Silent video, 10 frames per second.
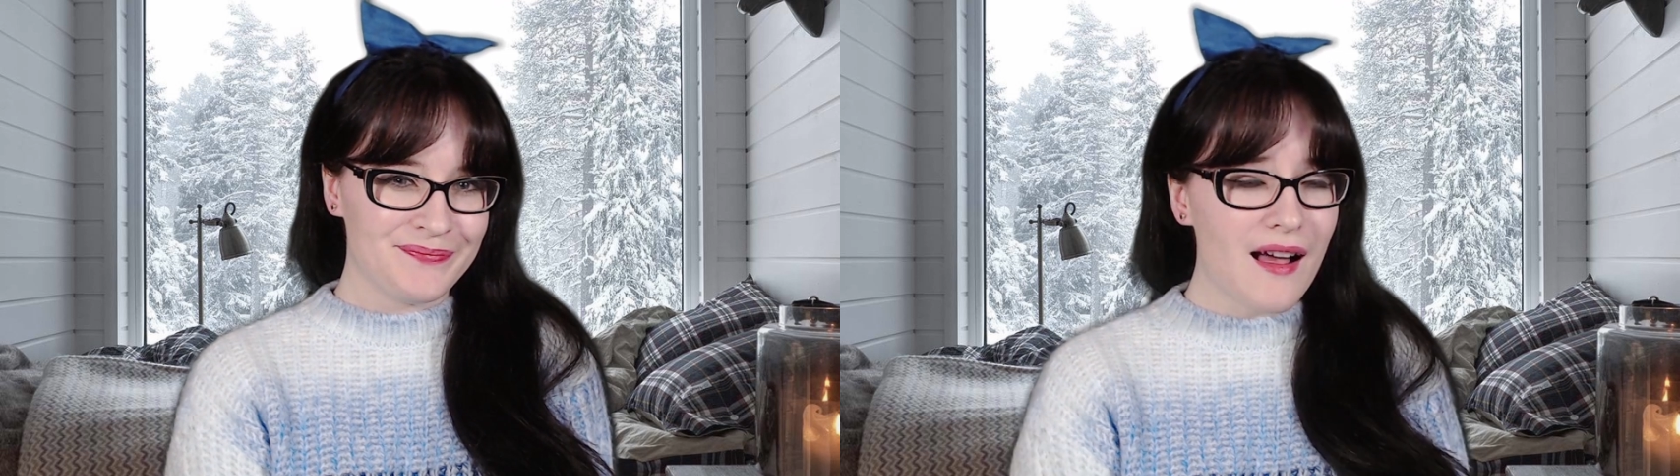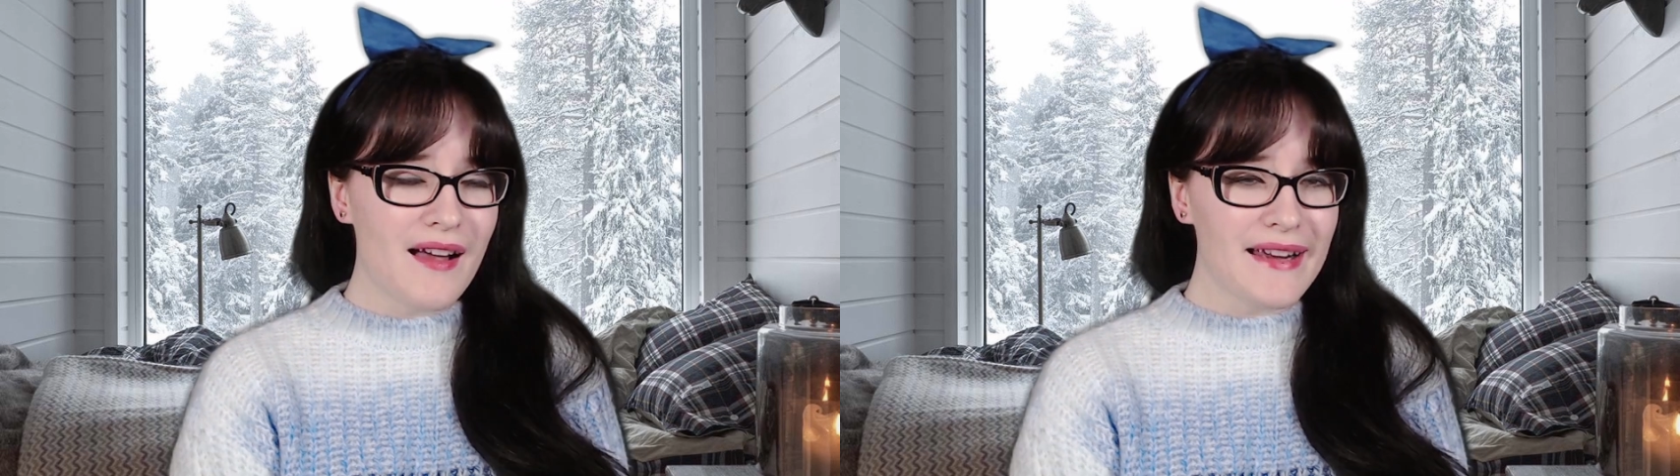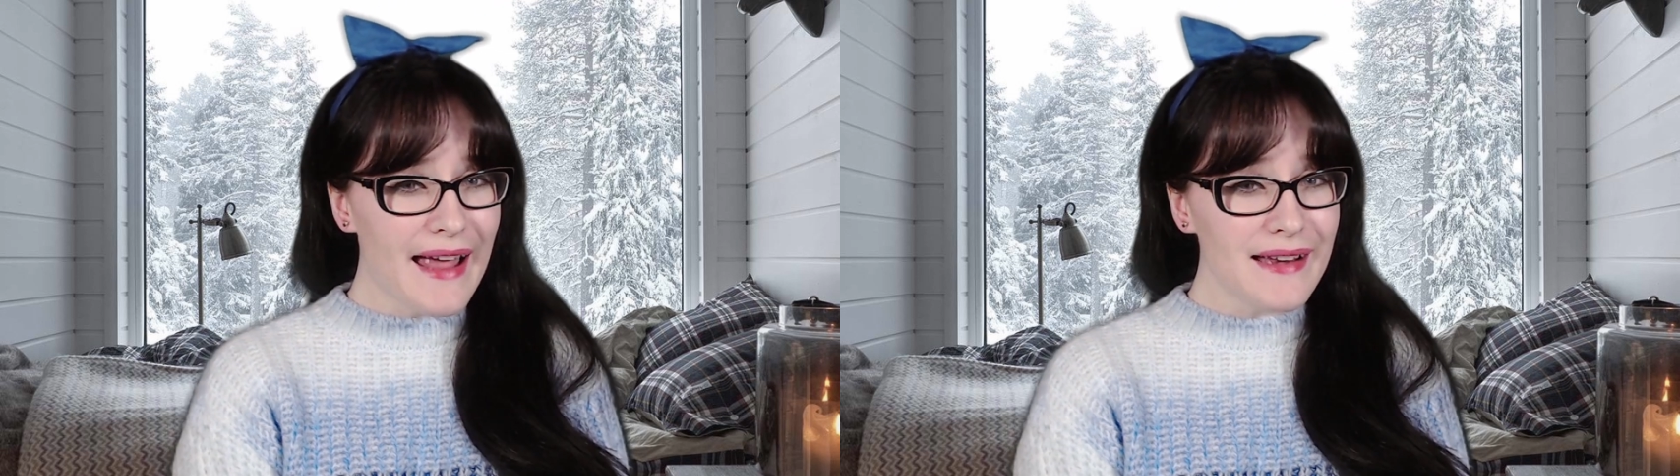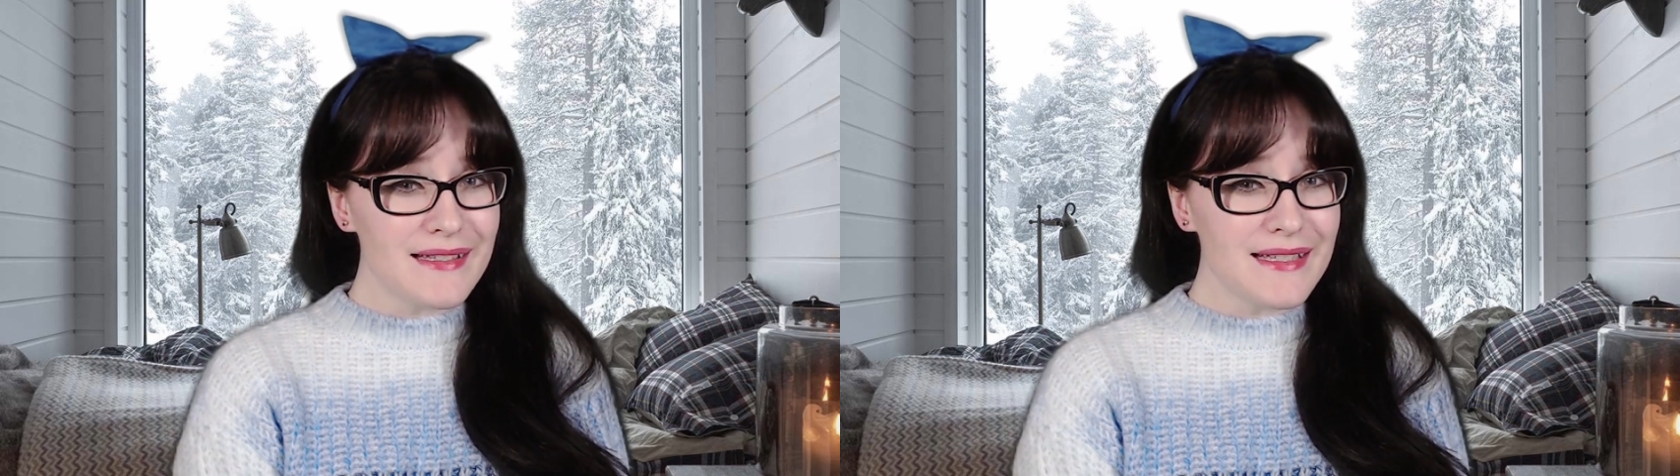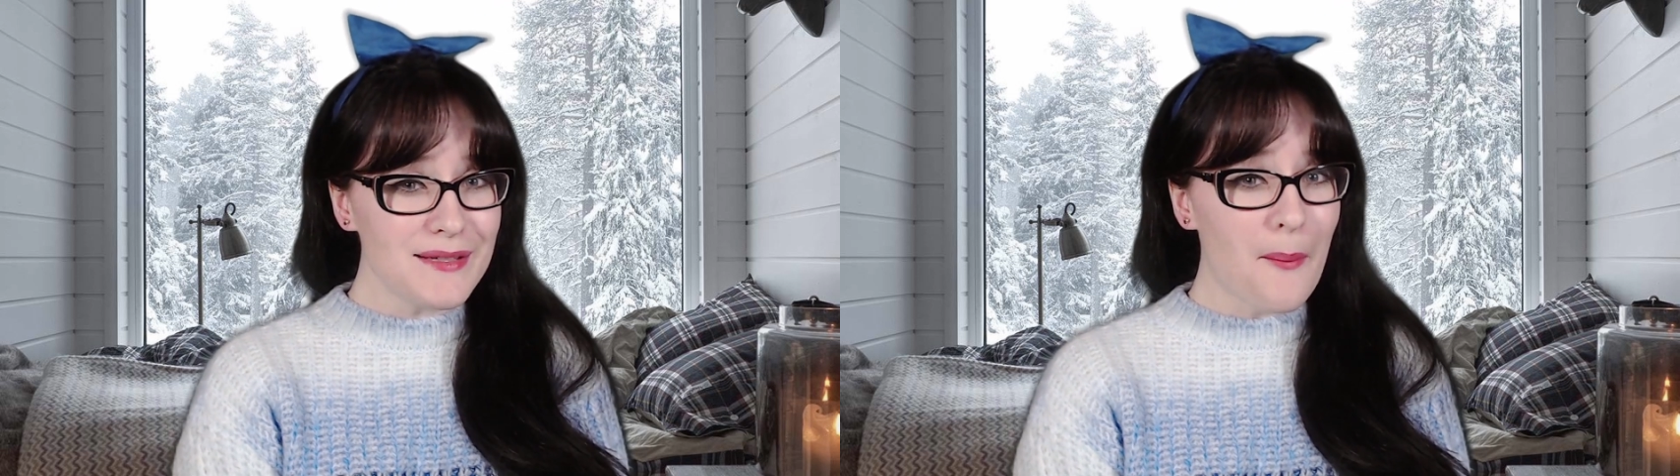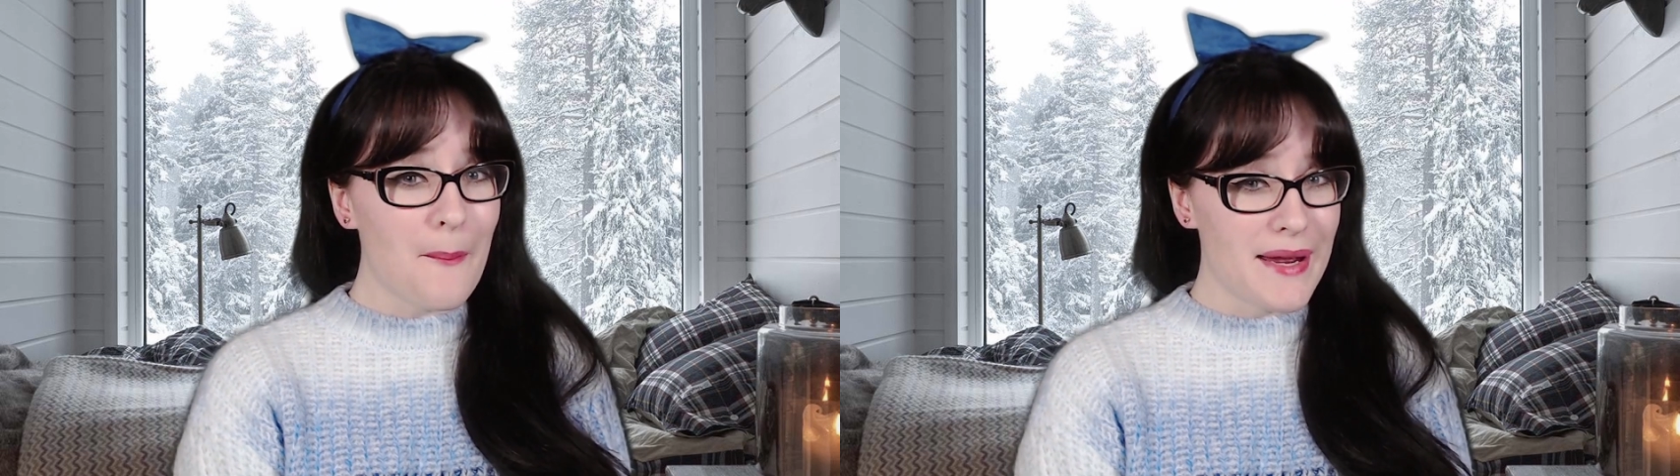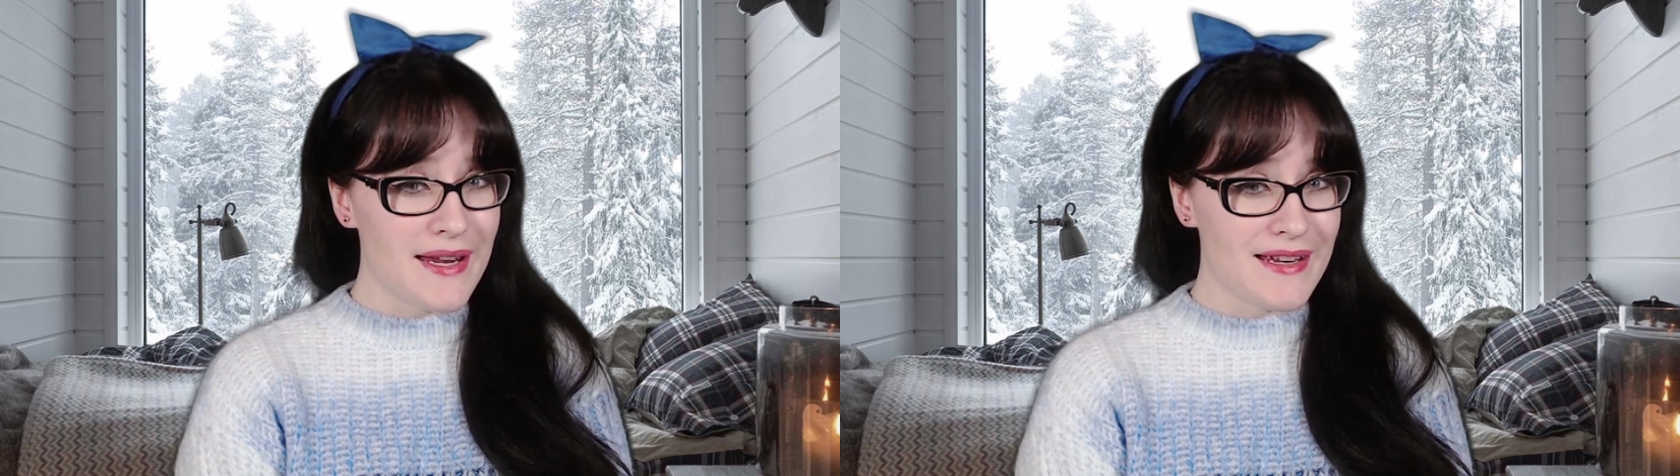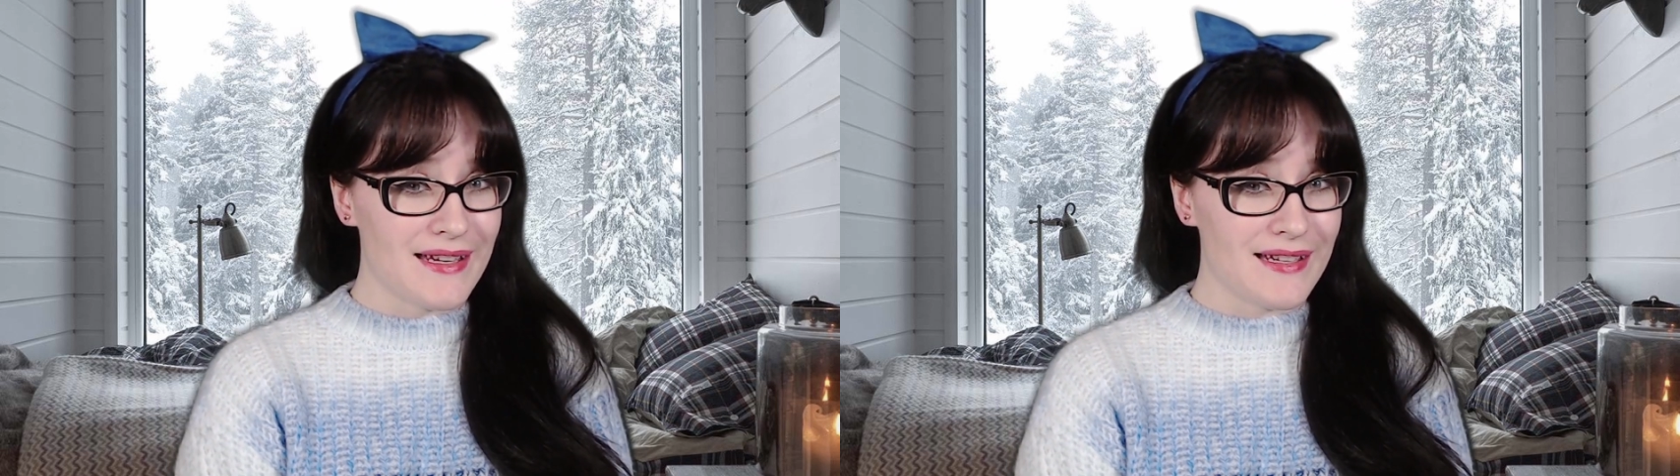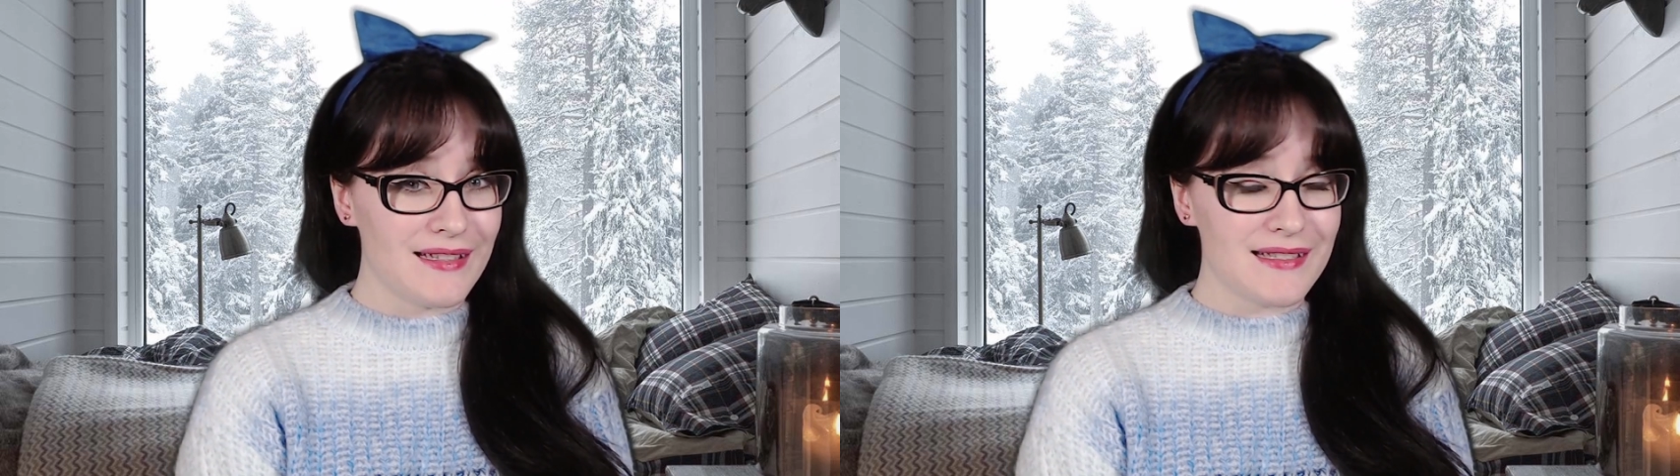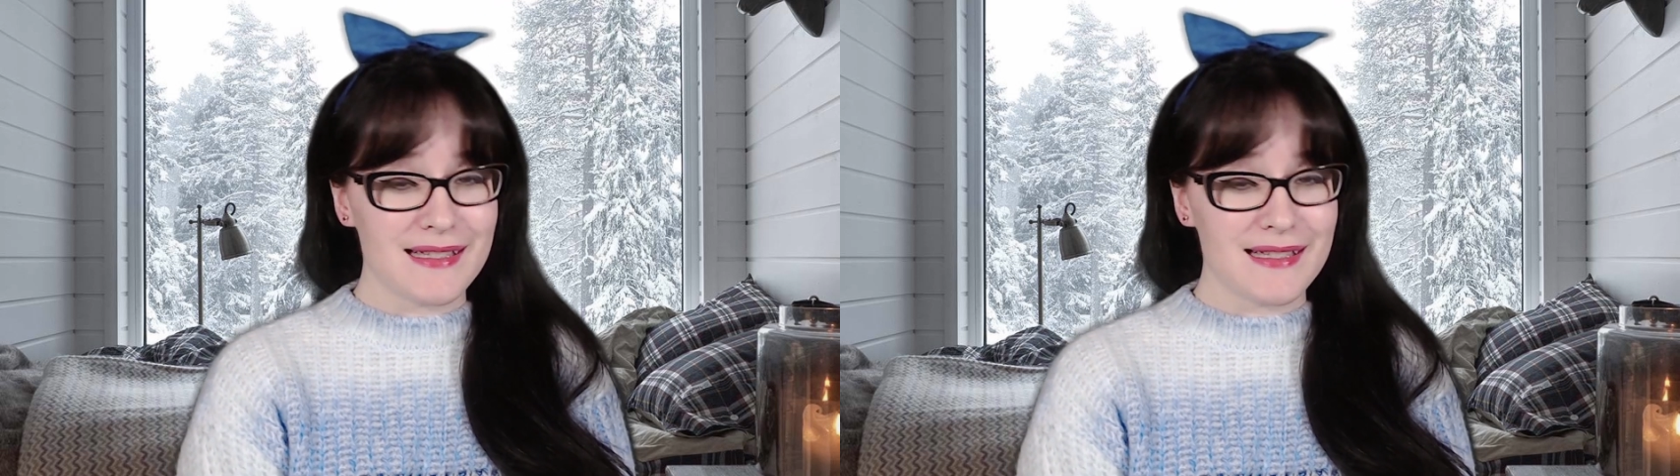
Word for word: I ended up being